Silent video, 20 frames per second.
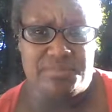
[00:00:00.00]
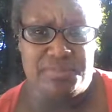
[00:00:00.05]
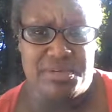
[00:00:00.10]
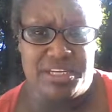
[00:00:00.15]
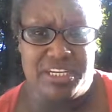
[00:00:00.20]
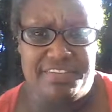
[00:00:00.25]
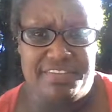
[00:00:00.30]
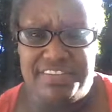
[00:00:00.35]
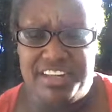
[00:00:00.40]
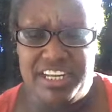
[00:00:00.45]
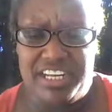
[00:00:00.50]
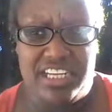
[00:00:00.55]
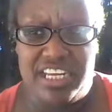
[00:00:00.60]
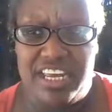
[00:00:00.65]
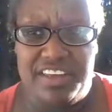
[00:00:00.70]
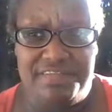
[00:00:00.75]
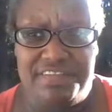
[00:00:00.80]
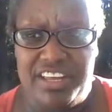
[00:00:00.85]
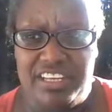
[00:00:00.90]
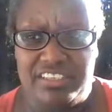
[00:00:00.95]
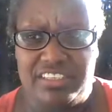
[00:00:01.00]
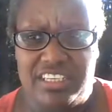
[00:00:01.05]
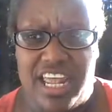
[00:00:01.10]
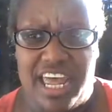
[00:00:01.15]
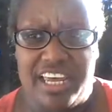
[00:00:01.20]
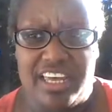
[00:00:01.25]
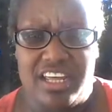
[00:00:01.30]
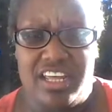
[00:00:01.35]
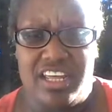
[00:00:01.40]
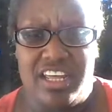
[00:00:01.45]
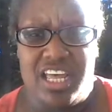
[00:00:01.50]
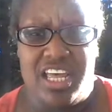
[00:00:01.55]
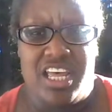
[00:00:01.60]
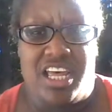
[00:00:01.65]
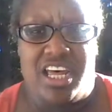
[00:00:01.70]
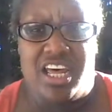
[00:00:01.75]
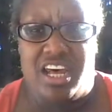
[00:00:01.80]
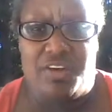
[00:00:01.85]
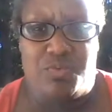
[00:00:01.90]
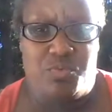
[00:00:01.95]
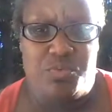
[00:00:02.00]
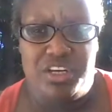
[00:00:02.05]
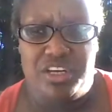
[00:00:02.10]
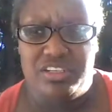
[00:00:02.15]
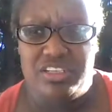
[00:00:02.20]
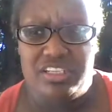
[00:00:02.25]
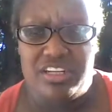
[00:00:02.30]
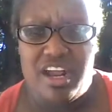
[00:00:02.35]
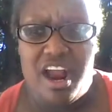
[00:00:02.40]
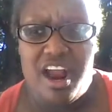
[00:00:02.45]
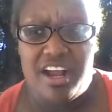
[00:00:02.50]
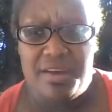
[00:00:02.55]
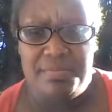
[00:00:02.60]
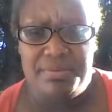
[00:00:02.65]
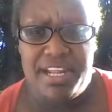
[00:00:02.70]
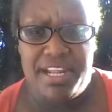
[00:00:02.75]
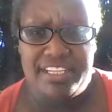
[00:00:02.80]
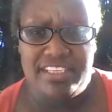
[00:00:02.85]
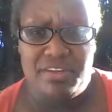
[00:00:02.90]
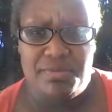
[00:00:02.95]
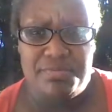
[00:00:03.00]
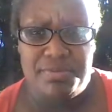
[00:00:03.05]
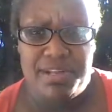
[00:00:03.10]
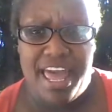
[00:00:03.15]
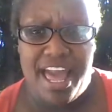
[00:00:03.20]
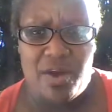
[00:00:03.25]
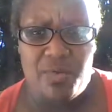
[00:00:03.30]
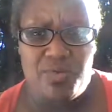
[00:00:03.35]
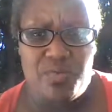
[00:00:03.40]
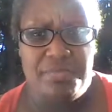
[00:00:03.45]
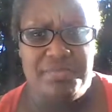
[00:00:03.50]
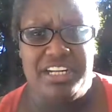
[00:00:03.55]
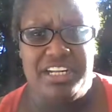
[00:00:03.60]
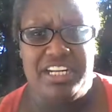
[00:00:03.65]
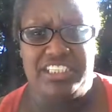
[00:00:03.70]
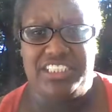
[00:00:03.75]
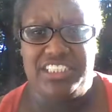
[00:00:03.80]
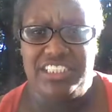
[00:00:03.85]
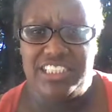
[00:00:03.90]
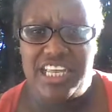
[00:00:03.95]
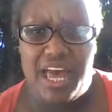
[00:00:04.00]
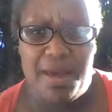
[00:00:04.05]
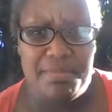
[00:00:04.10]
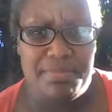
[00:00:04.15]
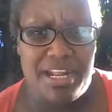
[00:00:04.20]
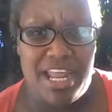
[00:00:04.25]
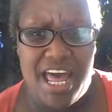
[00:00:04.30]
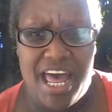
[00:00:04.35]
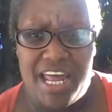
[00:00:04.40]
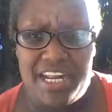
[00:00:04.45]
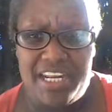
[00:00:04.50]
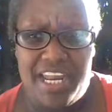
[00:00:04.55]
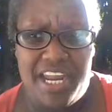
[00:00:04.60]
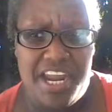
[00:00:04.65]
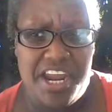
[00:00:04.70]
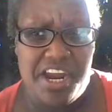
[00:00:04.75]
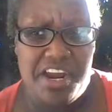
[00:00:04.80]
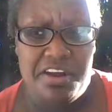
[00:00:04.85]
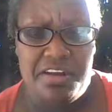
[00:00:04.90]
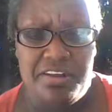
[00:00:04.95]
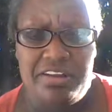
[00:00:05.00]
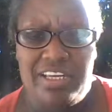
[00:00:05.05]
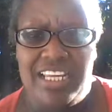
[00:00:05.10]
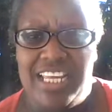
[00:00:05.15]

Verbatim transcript: But if it if it's like a, a real dark complected black woman and she's got blonde hair,